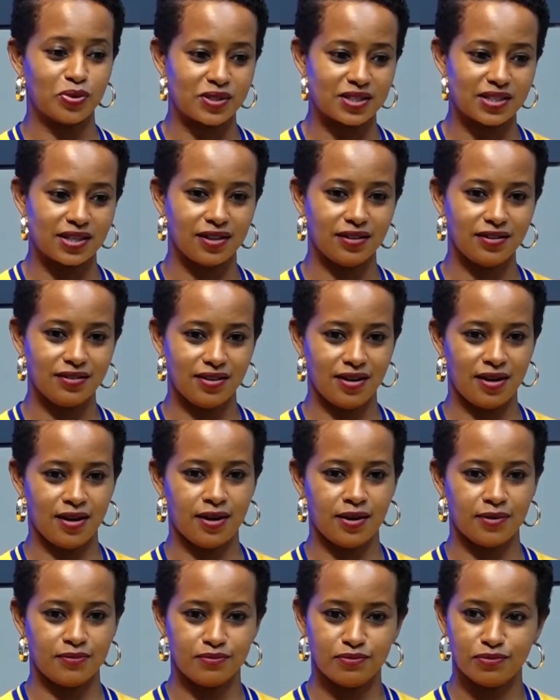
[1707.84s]
on
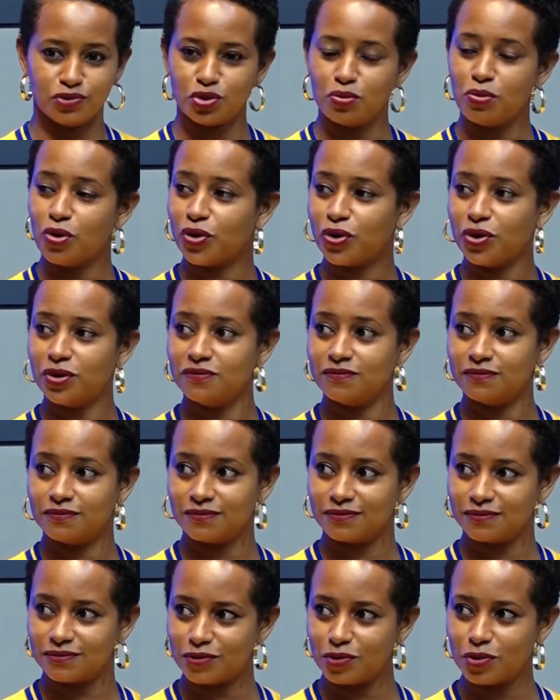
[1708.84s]
sale tomorrow.
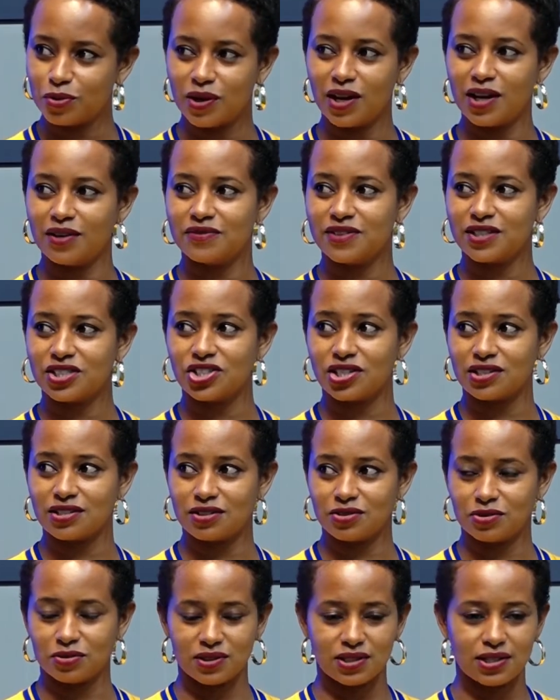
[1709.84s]
We will have the
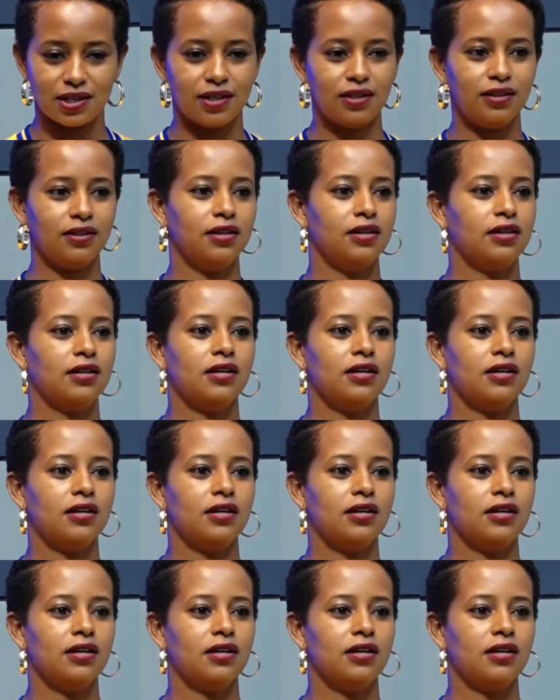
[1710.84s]
jerseys on sale.